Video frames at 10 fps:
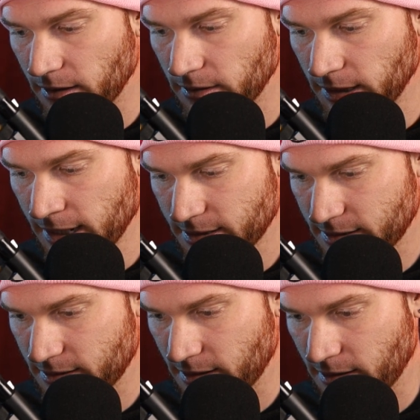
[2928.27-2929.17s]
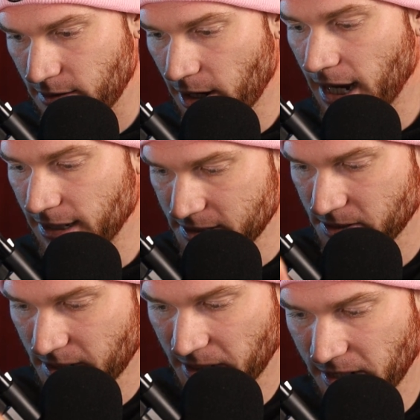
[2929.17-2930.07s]
Let's do
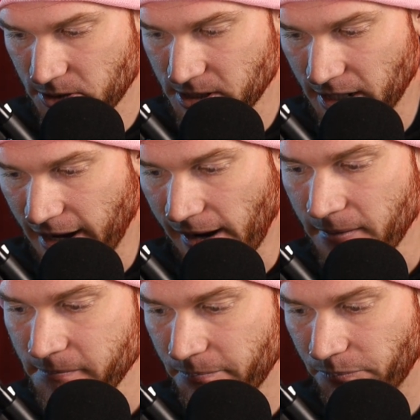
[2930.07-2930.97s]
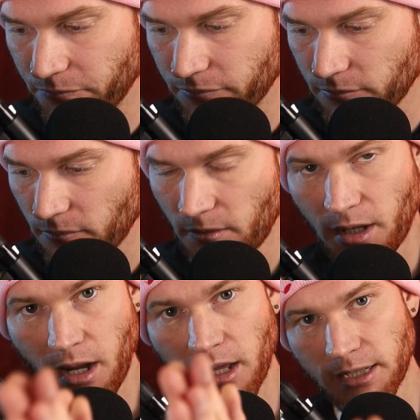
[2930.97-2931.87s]
something interesting here.
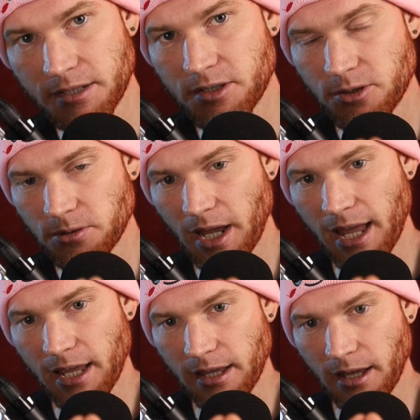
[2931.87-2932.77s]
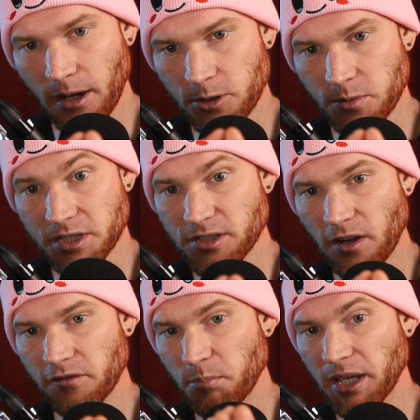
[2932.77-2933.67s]
I'll do a
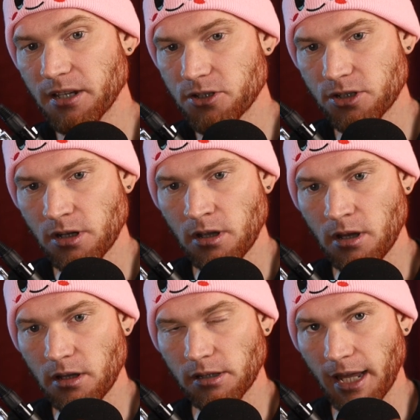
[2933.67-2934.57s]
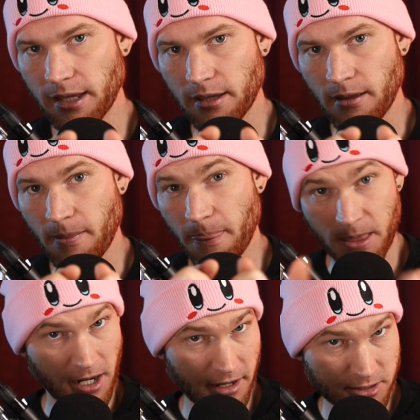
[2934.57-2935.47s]
soft pitch. Like,
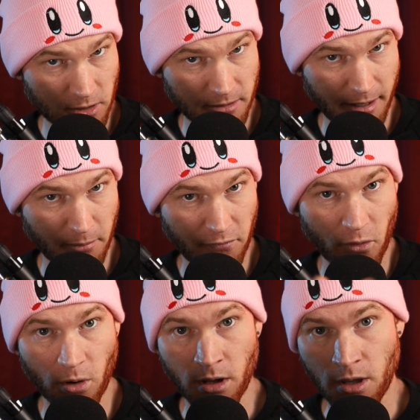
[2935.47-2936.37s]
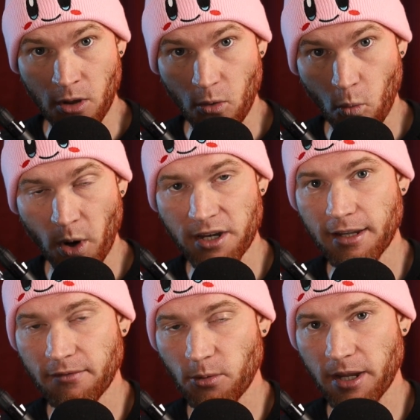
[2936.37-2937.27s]
you know how I talked about before, when you
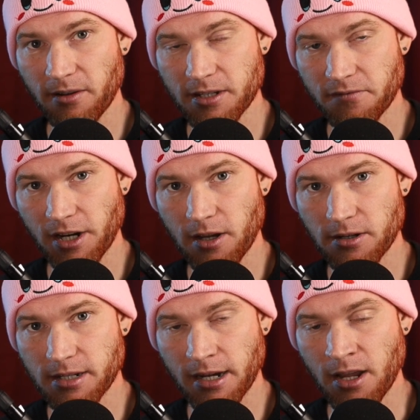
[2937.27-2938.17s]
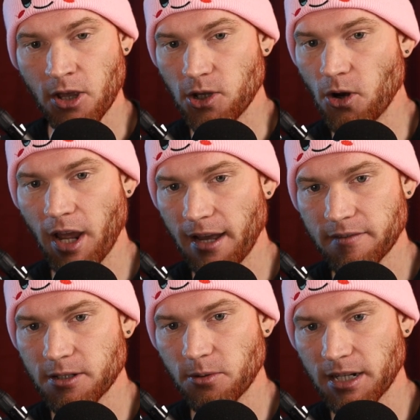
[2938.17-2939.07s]
give away all this free content, you don't have
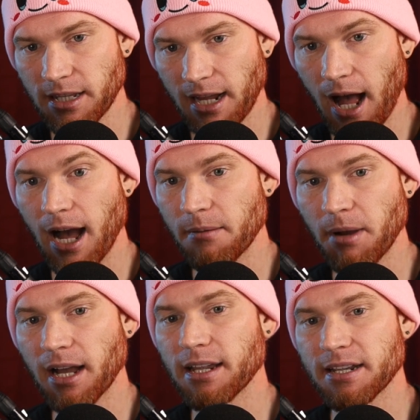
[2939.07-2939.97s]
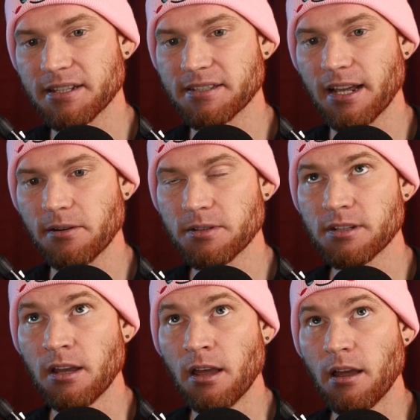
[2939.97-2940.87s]
to do any like hard marketing and sales.
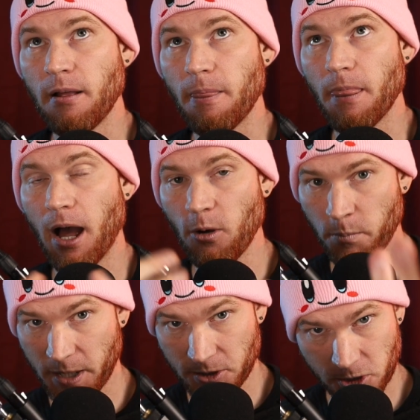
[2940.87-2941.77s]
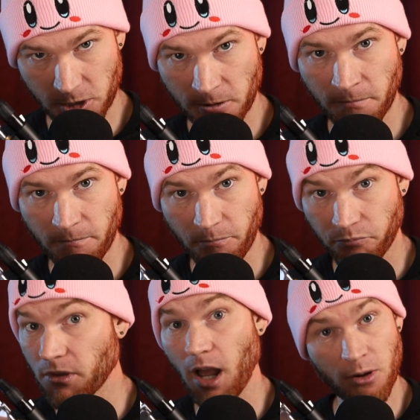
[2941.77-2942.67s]
I'll pitch you.
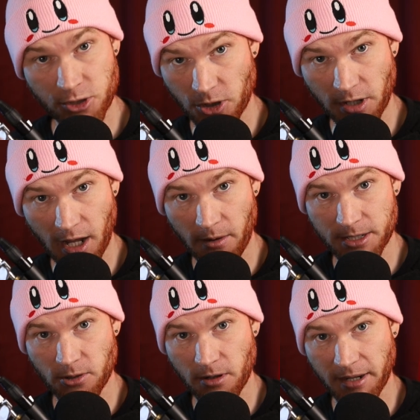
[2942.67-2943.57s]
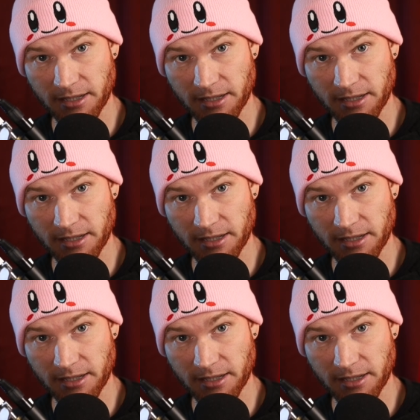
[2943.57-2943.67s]
I'll show you how I talk about